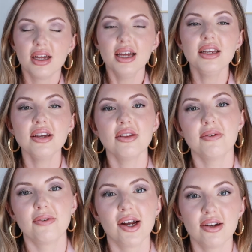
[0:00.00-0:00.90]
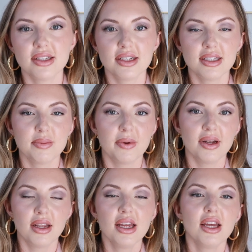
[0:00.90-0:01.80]
any other fragrances, but
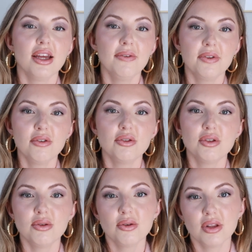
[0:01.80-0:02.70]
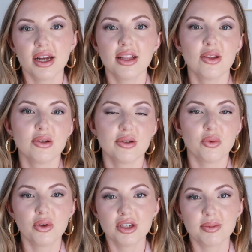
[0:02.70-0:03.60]
if you do like those
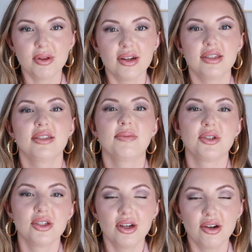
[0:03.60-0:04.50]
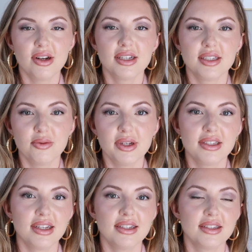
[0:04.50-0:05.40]
orange blossom sugary sweet
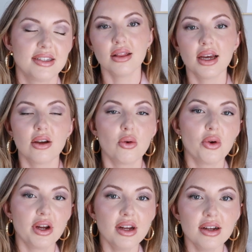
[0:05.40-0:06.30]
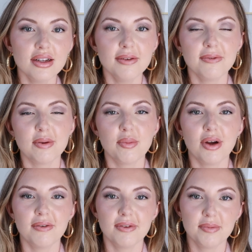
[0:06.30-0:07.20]
scents like Oriana from
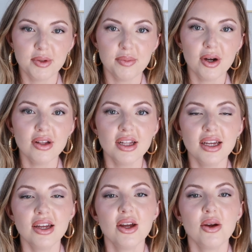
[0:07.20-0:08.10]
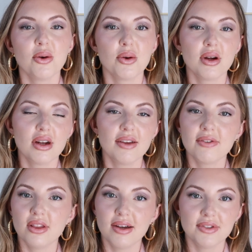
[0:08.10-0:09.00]
Parfum de Marly, or
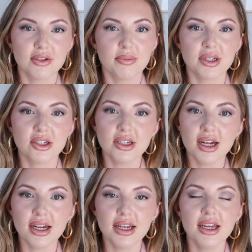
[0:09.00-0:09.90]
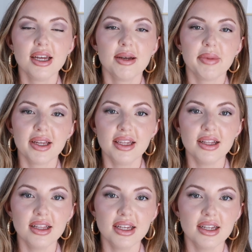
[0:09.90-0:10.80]
even Love Don't Be Shy by
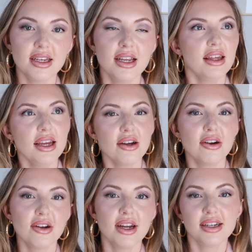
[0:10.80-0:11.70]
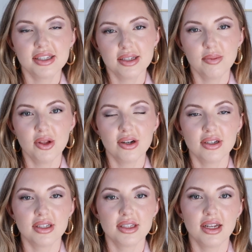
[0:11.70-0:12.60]
Kilian, they are in a similar
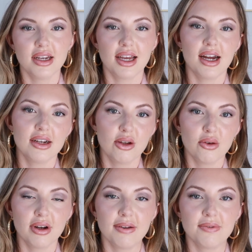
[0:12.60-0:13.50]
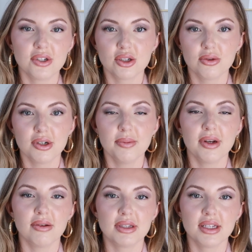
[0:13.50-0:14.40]
scent category for sure, but
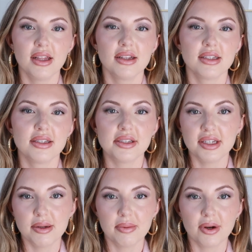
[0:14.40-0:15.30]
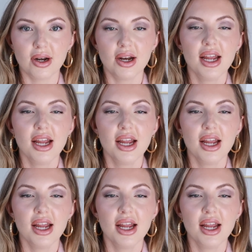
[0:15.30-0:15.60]
I would say this is deeper